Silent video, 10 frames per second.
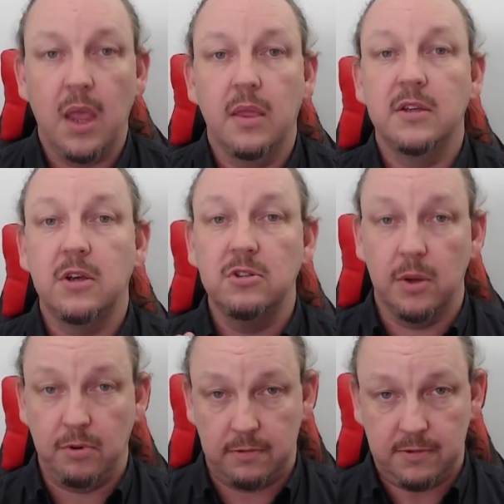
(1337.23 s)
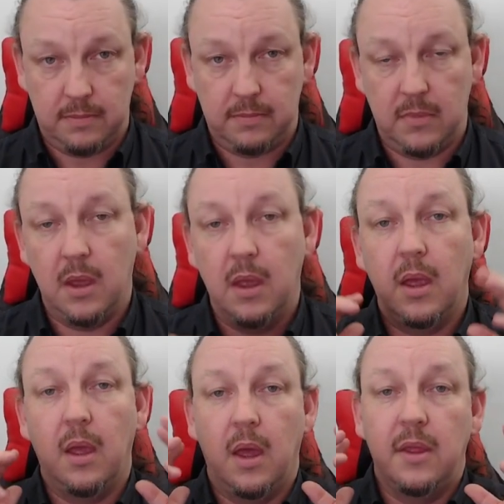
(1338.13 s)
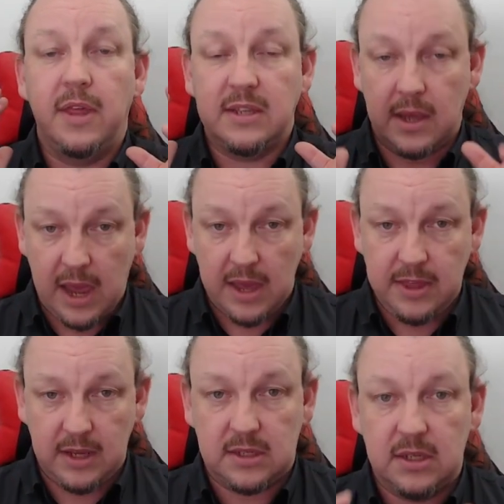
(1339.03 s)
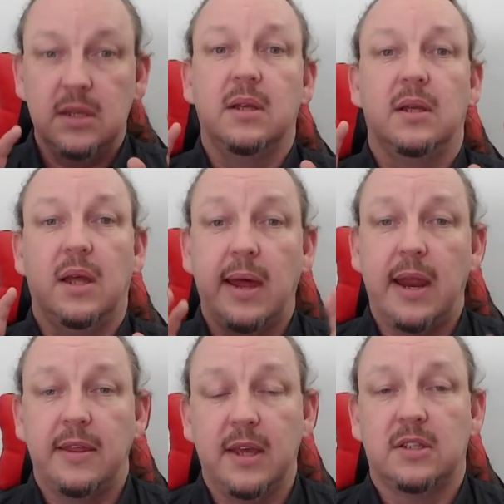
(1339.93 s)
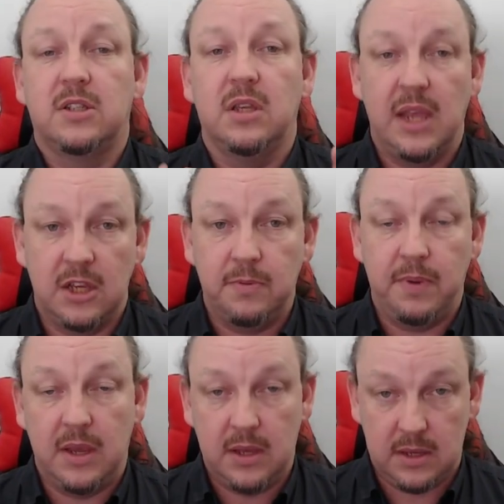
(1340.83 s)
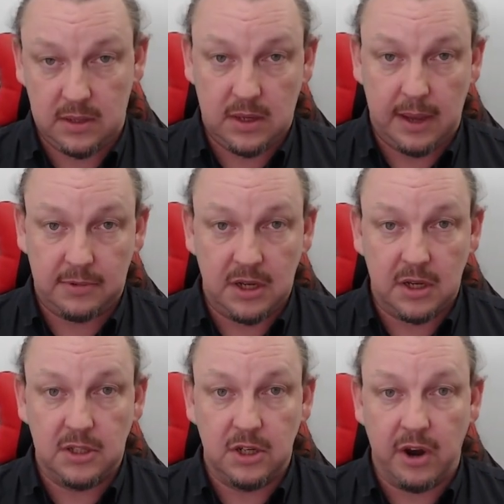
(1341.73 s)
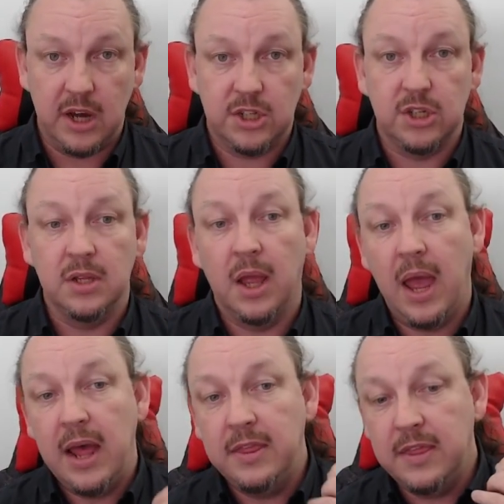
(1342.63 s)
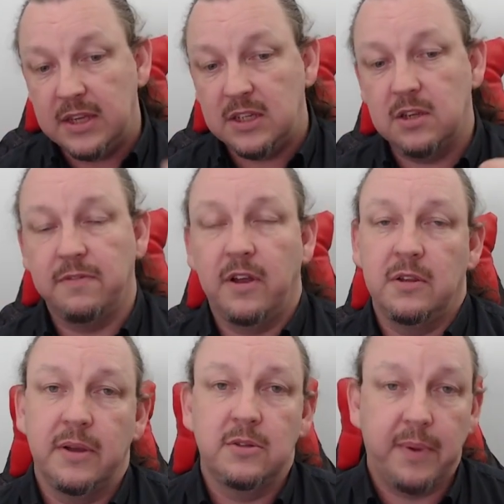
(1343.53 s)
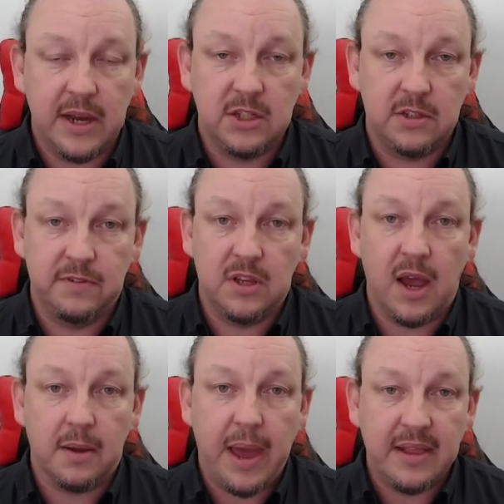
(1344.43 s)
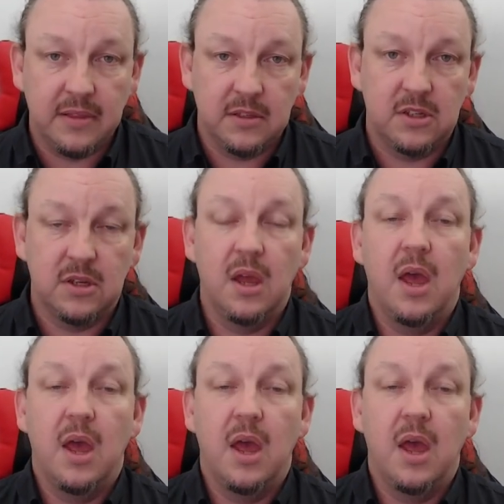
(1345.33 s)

There's also profit. There's ethics, and ethics need to be kept in consideration. This is a fundamental basis for dark patterns.